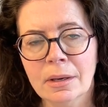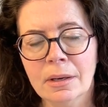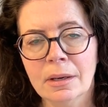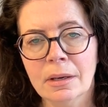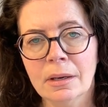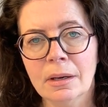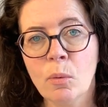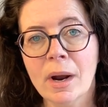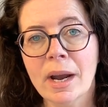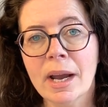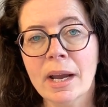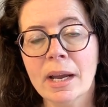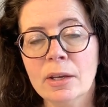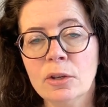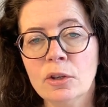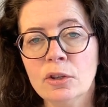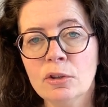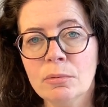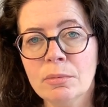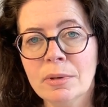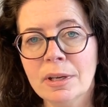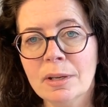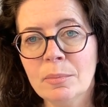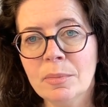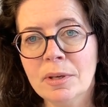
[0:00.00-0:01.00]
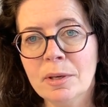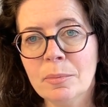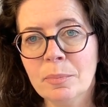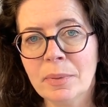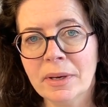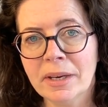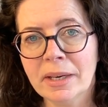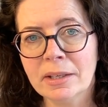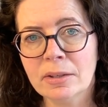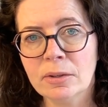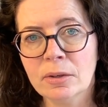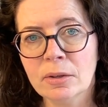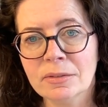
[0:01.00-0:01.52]
where you will be
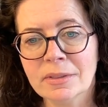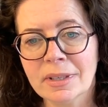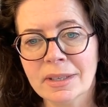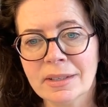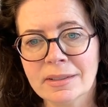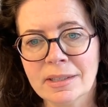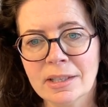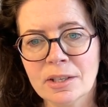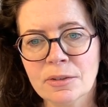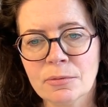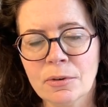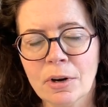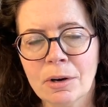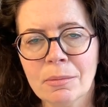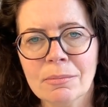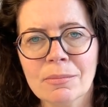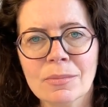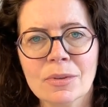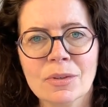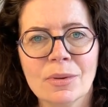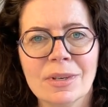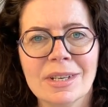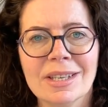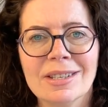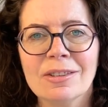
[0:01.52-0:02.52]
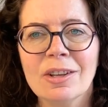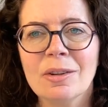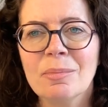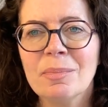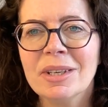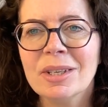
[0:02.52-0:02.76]
paying your taxes from. So it's not